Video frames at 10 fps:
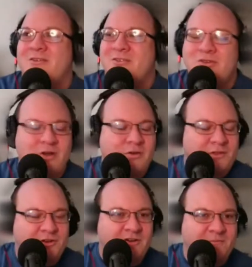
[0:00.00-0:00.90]
You know
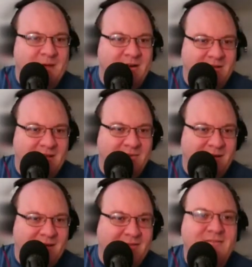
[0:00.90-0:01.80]
the turf better than
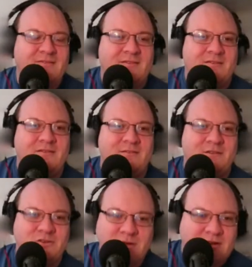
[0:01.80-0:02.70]
anyone else,
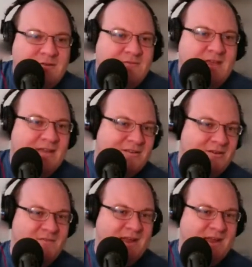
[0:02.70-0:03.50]
so you can use that to your